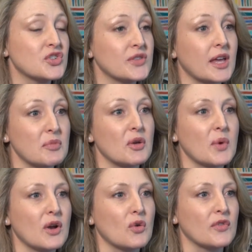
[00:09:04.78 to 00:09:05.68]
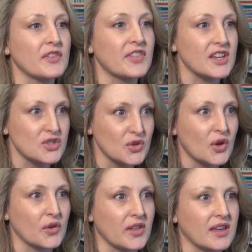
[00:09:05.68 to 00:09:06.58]
should they be aware of if they do
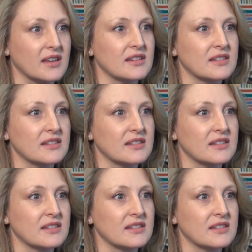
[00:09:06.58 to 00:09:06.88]
go there?